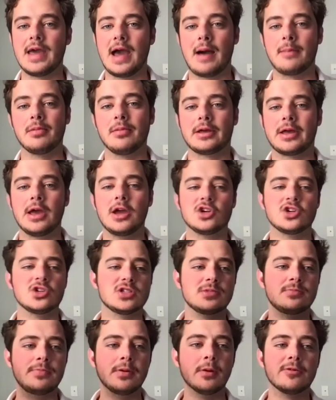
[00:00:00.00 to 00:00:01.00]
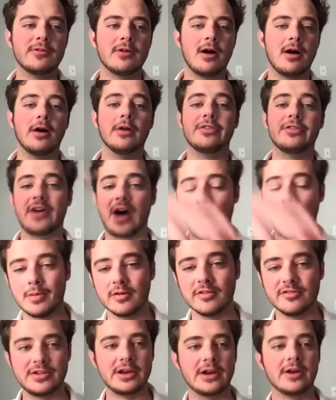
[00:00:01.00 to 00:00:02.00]
applications built on top
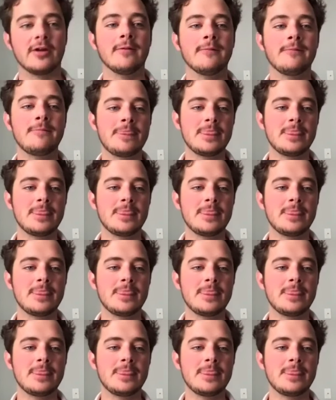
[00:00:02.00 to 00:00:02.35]
of Near.